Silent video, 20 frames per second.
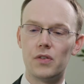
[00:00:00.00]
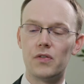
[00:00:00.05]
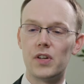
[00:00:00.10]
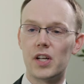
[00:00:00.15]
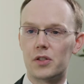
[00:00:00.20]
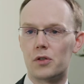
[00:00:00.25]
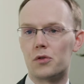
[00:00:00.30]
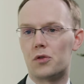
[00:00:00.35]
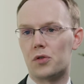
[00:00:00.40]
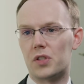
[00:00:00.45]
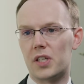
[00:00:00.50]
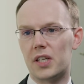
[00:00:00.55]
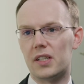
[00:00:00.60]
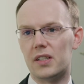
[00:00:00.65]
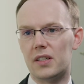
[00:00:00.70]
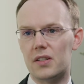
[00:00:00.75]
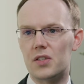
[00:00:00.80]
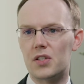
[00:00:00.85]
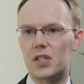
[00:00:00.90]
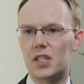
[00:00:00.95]
investors are taking
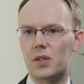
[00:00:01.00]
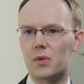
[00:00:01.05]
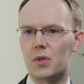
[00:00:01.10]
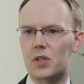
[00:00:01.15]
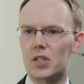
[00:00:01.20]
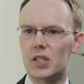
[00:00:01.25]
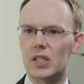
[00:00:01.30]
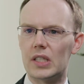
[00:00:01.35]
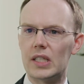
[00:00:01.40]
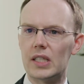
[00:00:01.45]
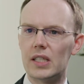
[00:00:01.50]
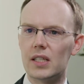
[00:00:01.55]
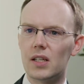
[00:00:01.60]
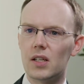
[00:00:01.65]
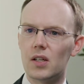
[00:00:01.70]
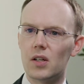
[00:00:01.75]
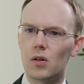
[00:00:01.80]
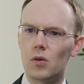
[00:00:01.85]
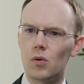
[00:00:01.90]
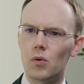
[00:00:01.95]
it seriously.
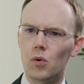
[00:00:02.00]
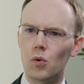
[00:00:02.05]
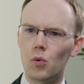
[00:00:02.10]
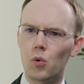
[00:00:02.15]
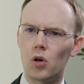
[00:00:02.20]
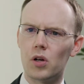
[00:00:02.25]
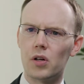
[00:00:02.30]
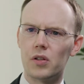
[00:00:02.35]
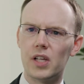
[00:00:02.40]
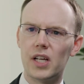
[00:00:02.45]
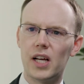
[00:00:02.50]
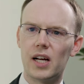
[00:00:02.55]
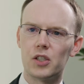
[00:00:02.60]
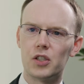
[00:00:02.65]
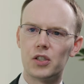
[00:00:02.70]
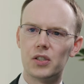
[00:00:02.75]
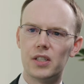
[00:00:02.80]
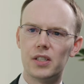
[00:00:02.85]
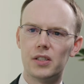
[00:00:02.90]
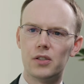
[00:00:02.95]
What are they
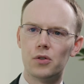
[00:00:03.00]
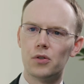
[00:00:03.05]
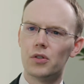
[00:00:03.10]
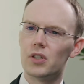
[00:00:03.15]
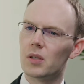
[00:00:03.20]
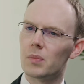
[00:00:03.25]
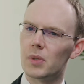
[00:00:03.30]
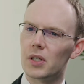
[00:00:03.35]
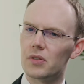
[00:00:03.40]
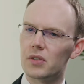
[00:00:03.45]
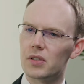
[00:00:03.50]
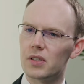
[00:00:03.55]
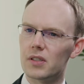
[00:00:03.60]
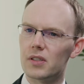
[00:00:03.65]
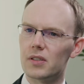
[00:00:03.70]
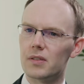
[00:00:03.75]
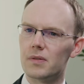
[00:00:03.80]
actually doing about it?